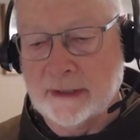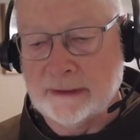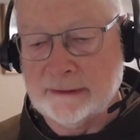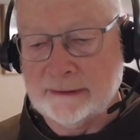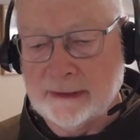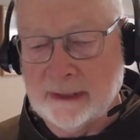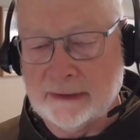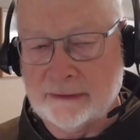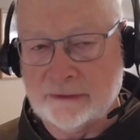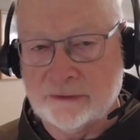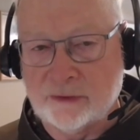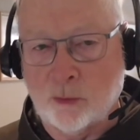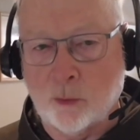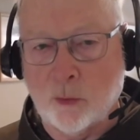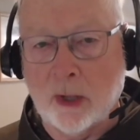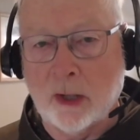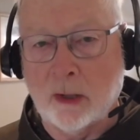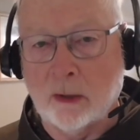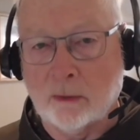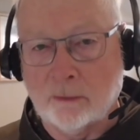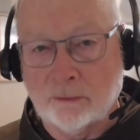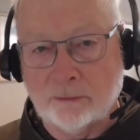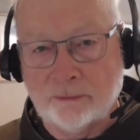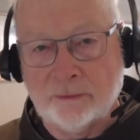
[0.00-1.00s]
and then
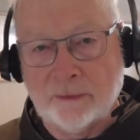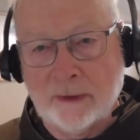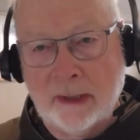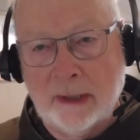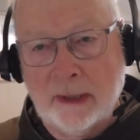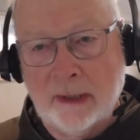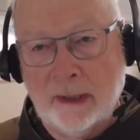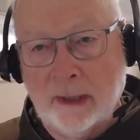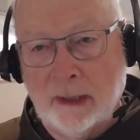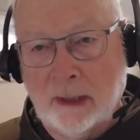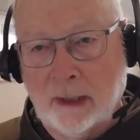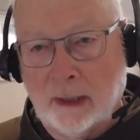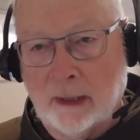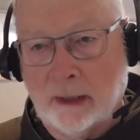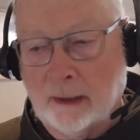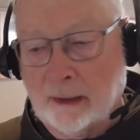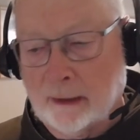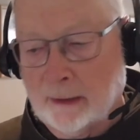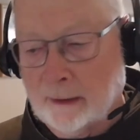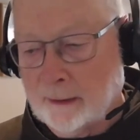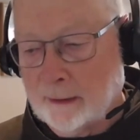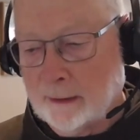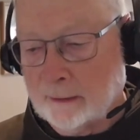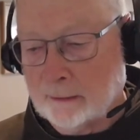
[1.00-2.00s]
12
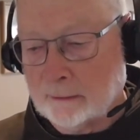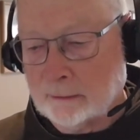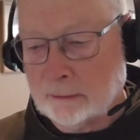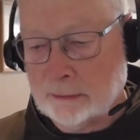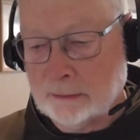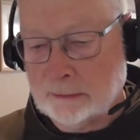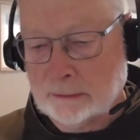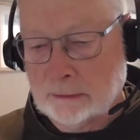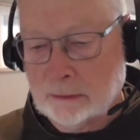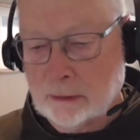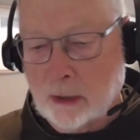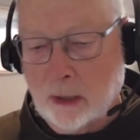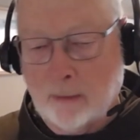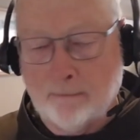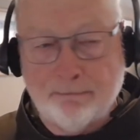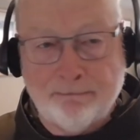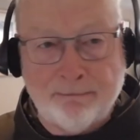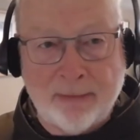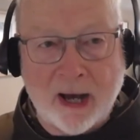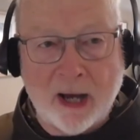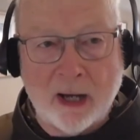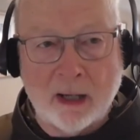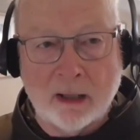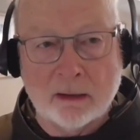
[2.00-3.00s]
uh,
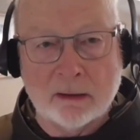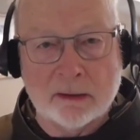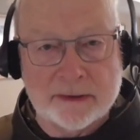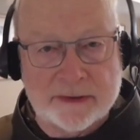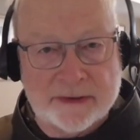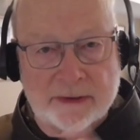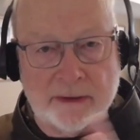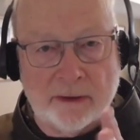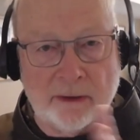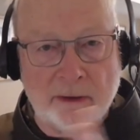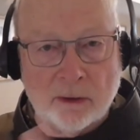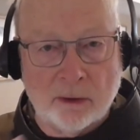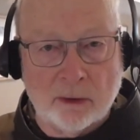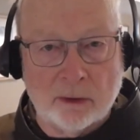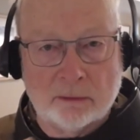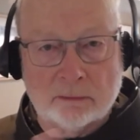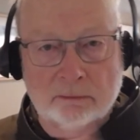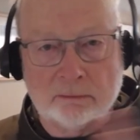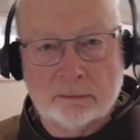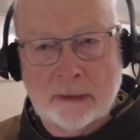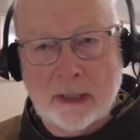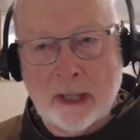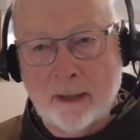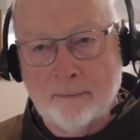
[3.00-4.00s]
compounds,
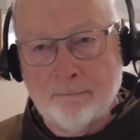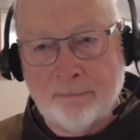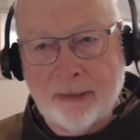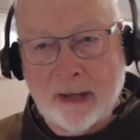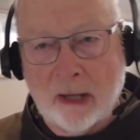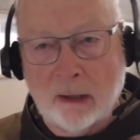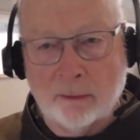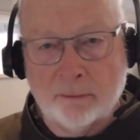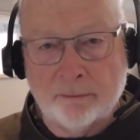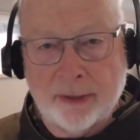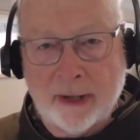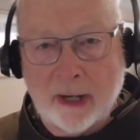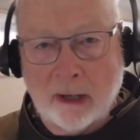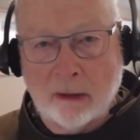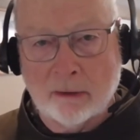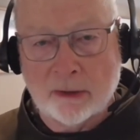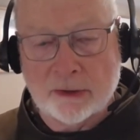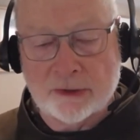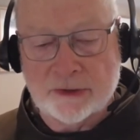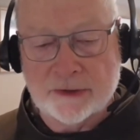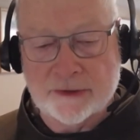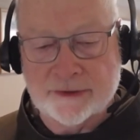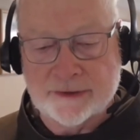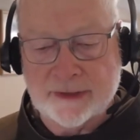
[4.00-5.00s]
compound
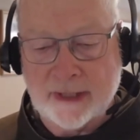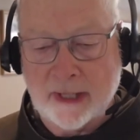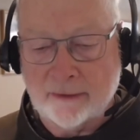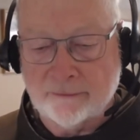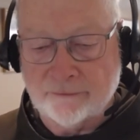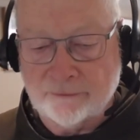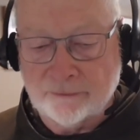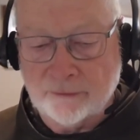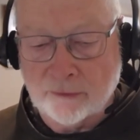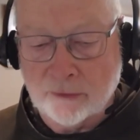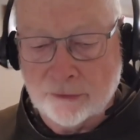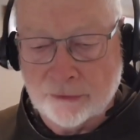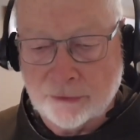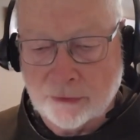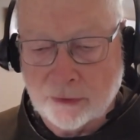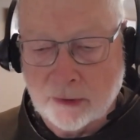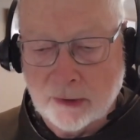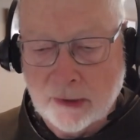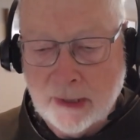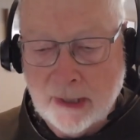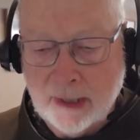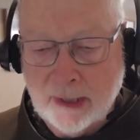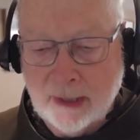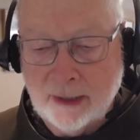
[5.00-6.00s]
parishes out
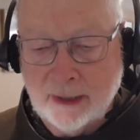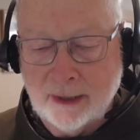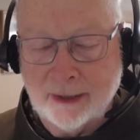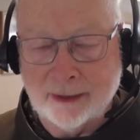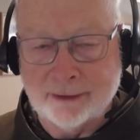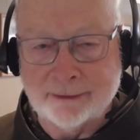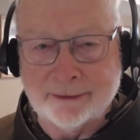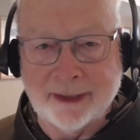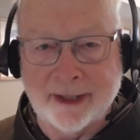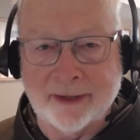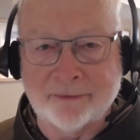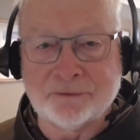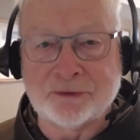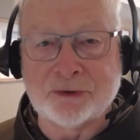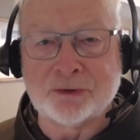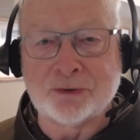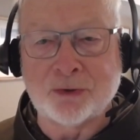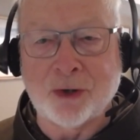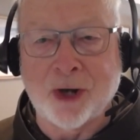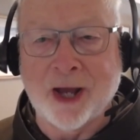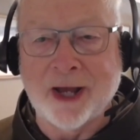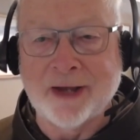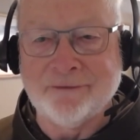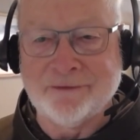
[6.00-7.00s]
further, and they have to
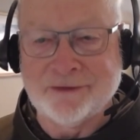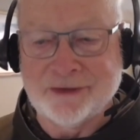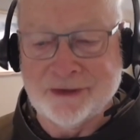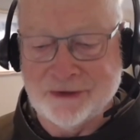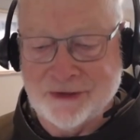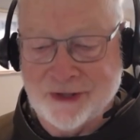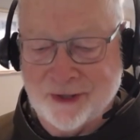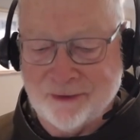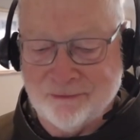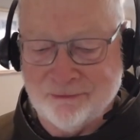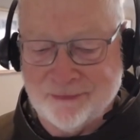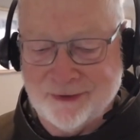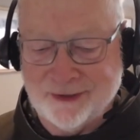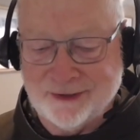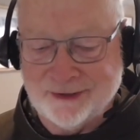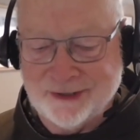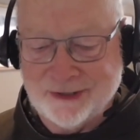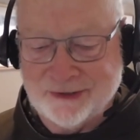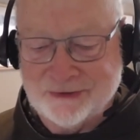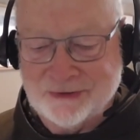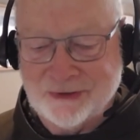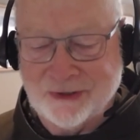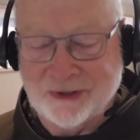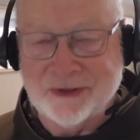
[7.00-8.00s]
drive to them. And
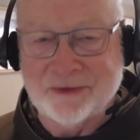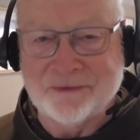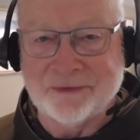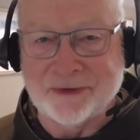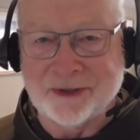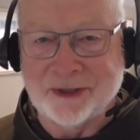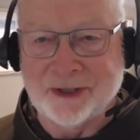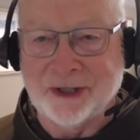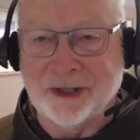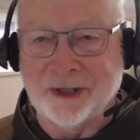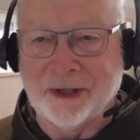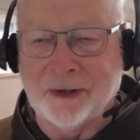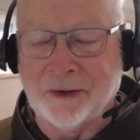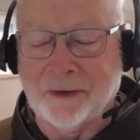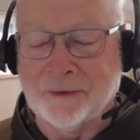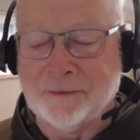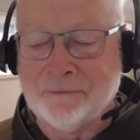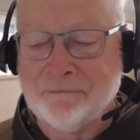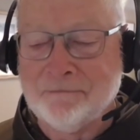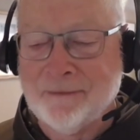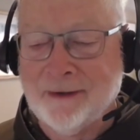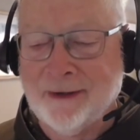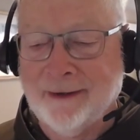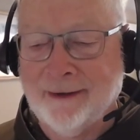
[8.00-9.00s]
he took a
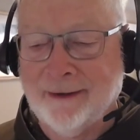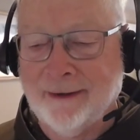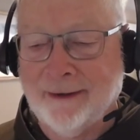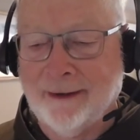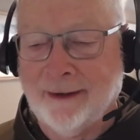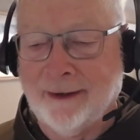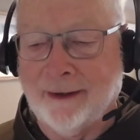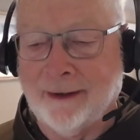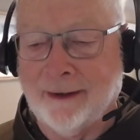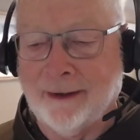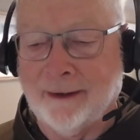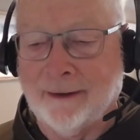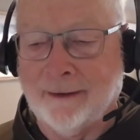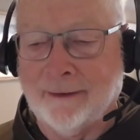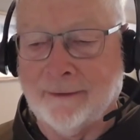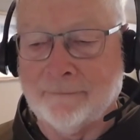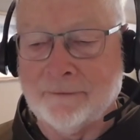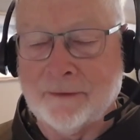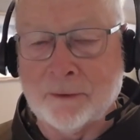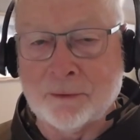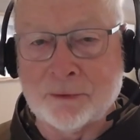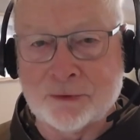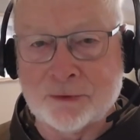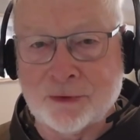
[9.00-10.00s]
video.
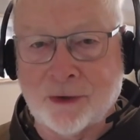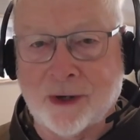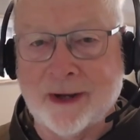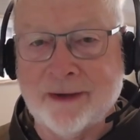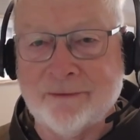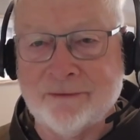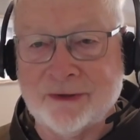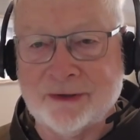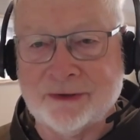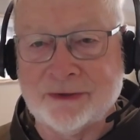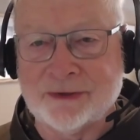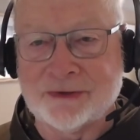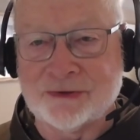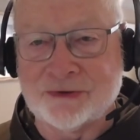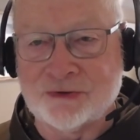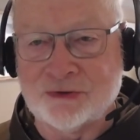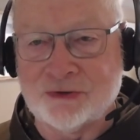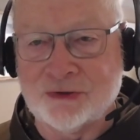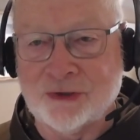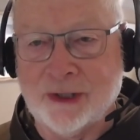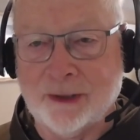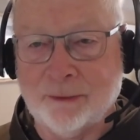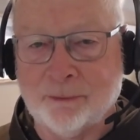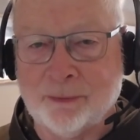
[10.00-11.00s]
They were driving this
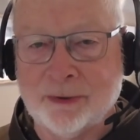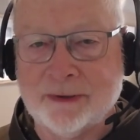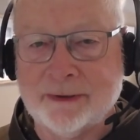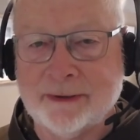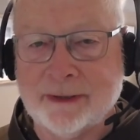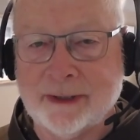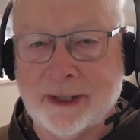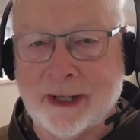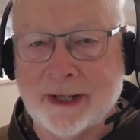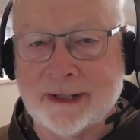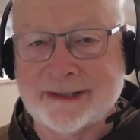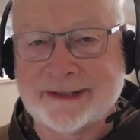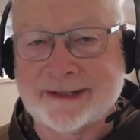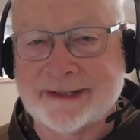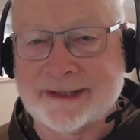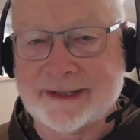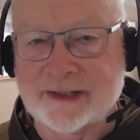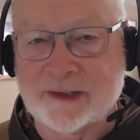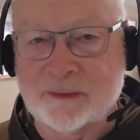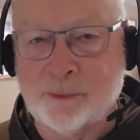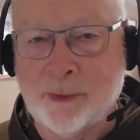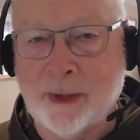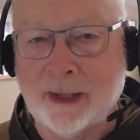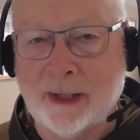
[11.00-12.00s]
Jeep that I
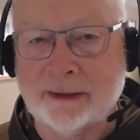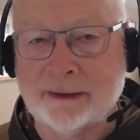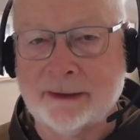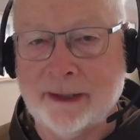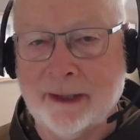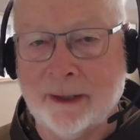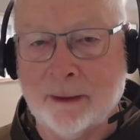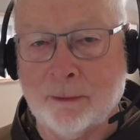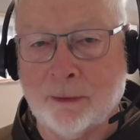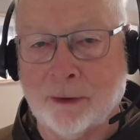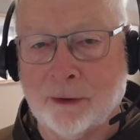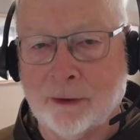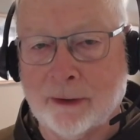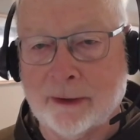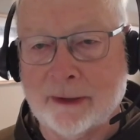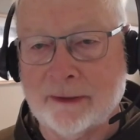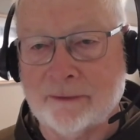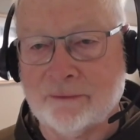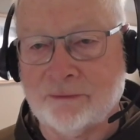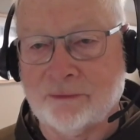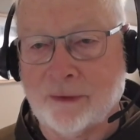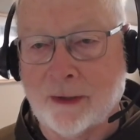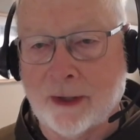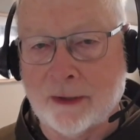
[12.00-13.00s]
suspect the
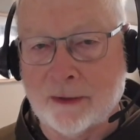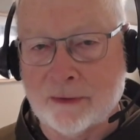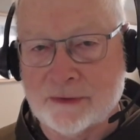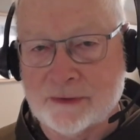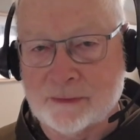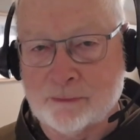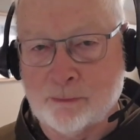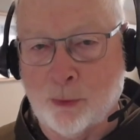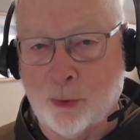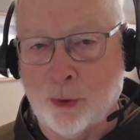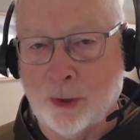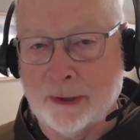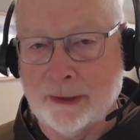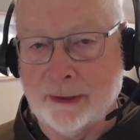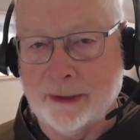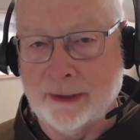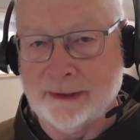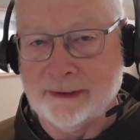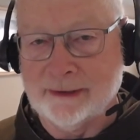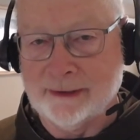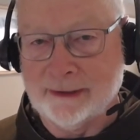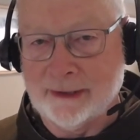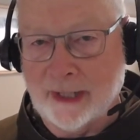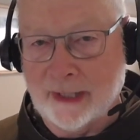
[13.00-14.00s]
American friars bought
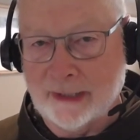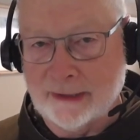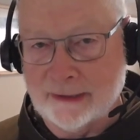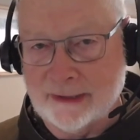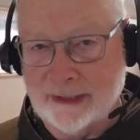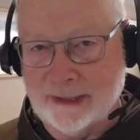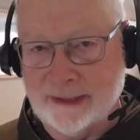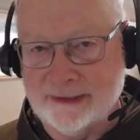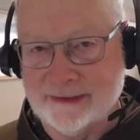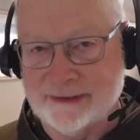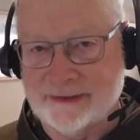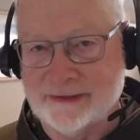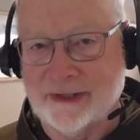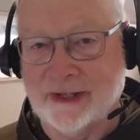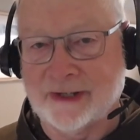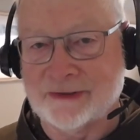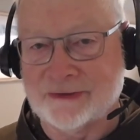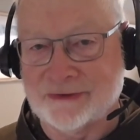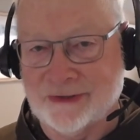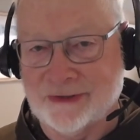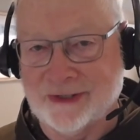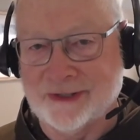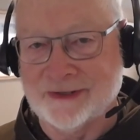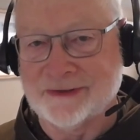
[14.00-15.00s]
in the
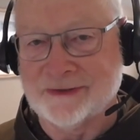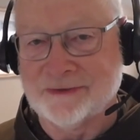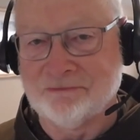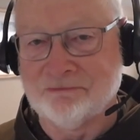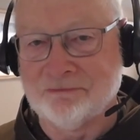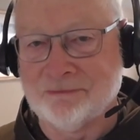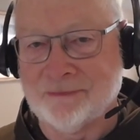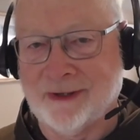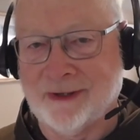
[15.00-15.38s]
1960s.